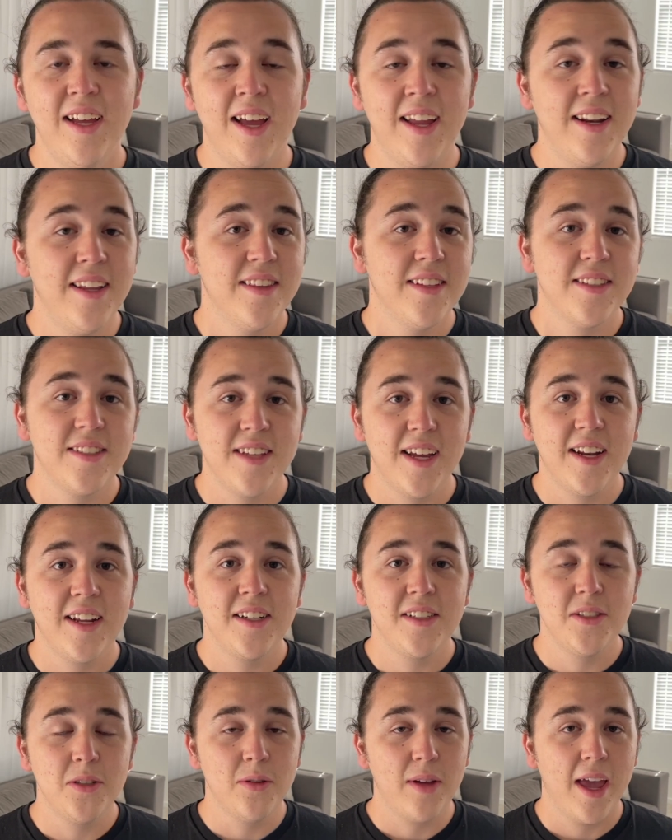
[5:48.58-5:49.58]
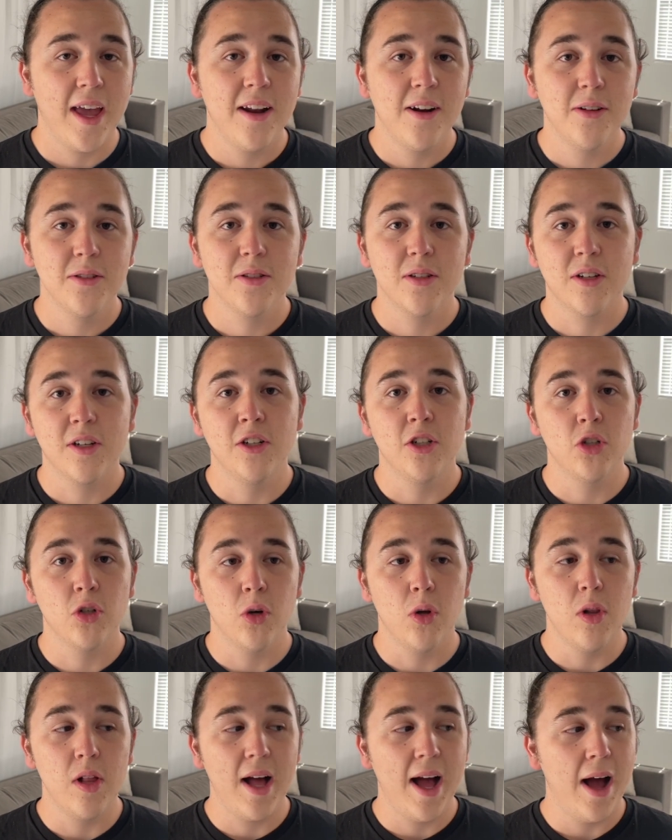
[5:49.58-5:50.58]
in the settings, you can also
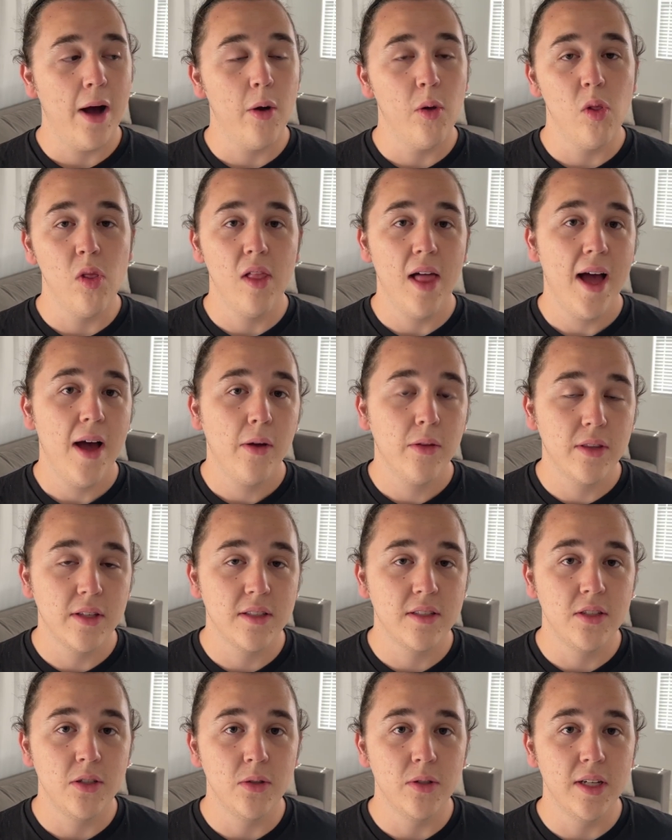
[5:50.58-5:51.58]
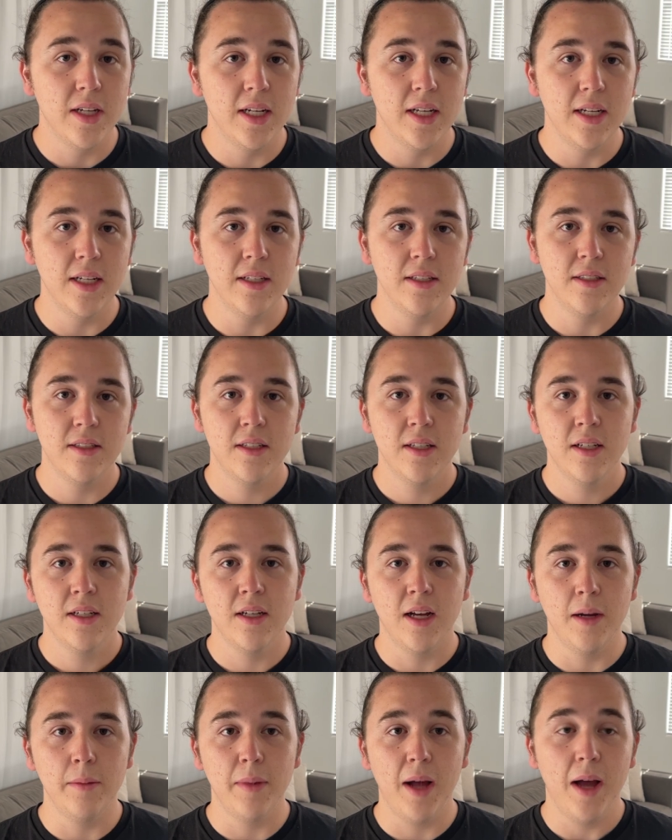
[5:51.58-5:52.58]
control how loud this unit is.
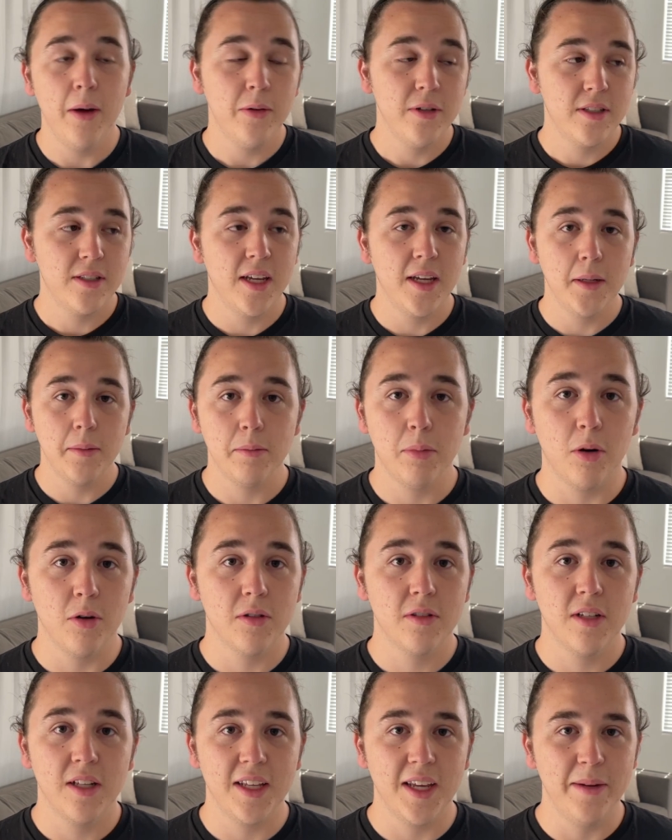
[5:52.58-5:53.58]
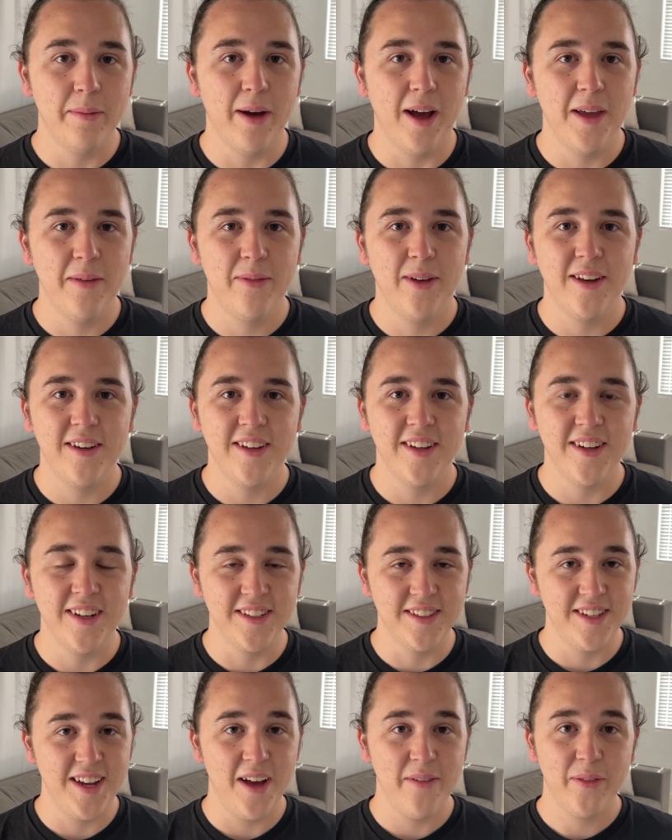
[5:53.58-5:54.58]
I would say personally, in my opinion,
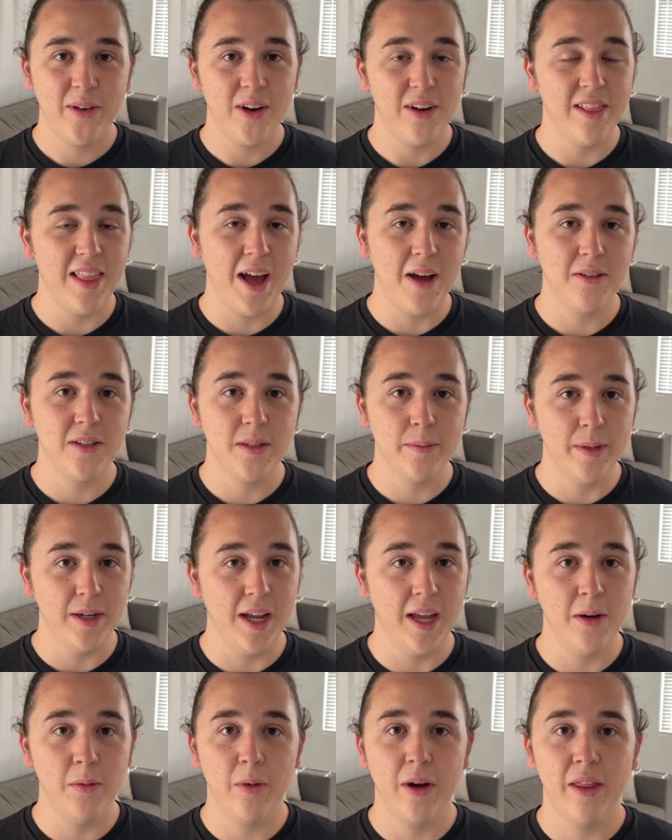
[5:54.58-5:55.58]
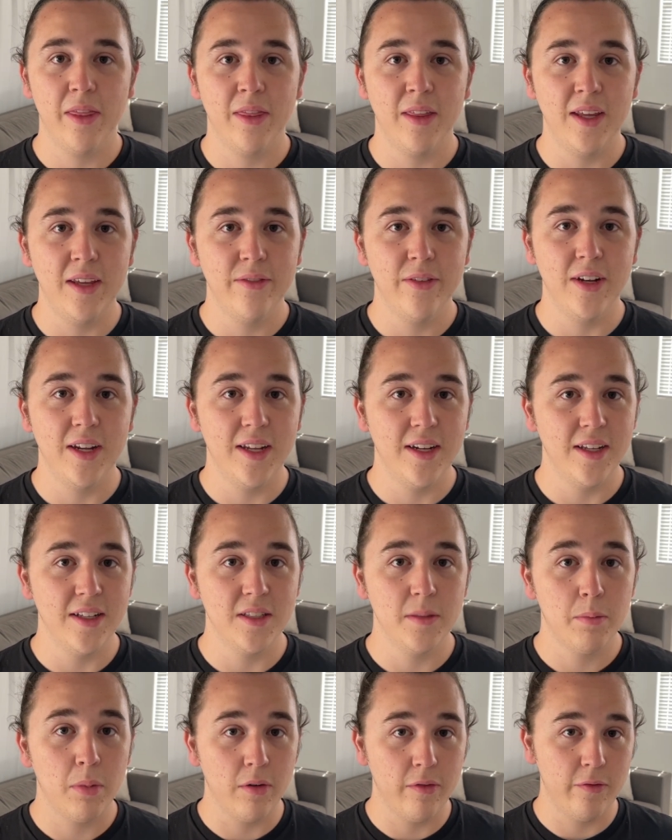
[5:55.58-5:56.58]
it's not very loud to begin with, even in
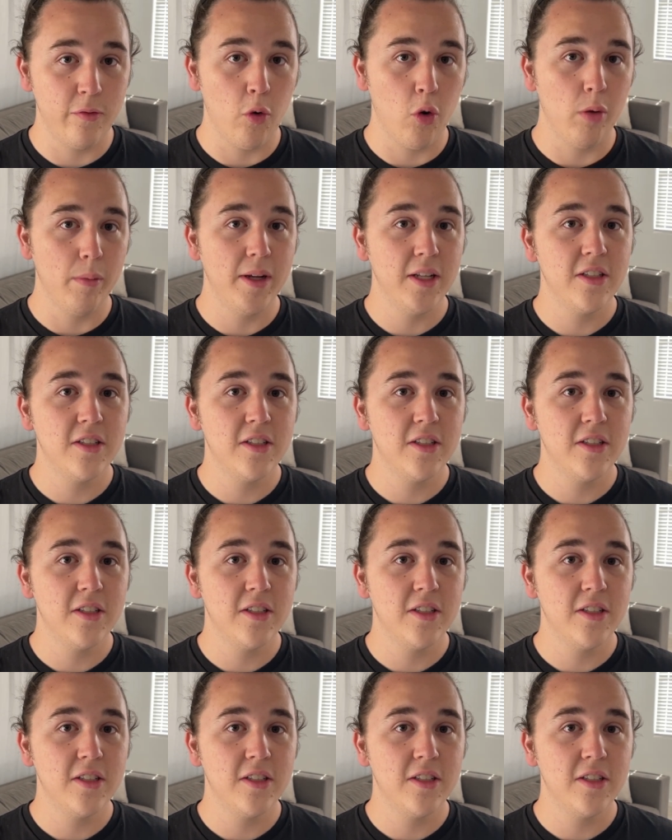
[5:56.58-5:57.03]
its performance